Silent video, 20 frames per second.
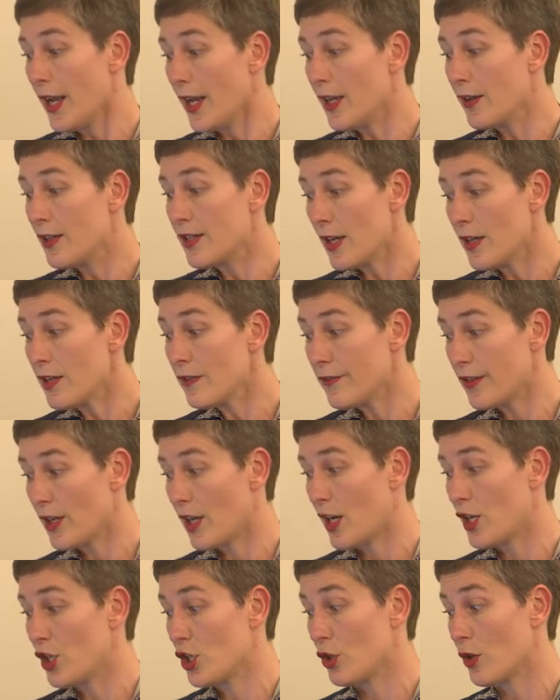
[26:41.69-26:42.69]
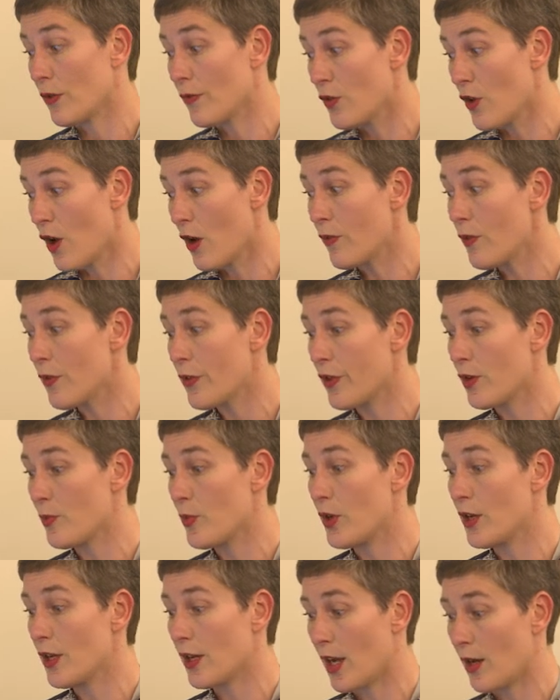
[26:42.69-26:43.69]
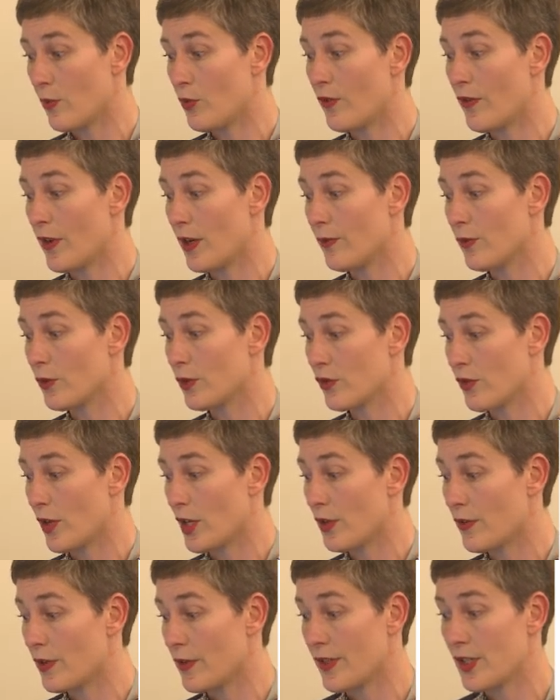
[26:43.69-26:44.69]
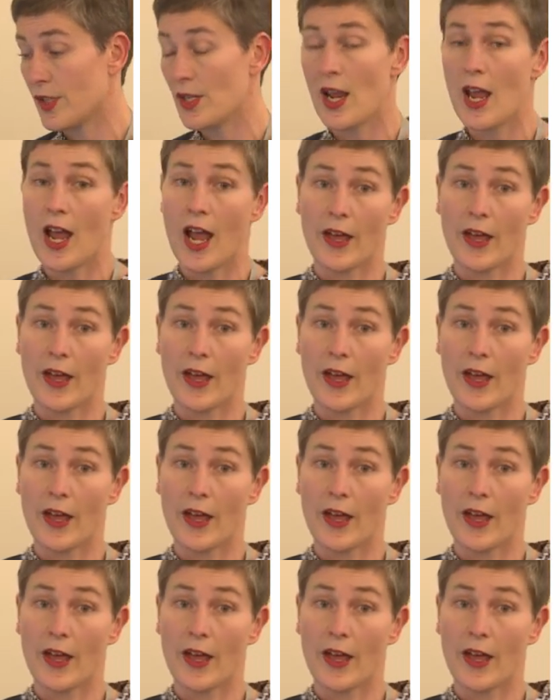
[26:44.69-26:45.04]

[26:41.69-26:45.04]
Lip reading: identification of novel therapeutic and preventable strategies.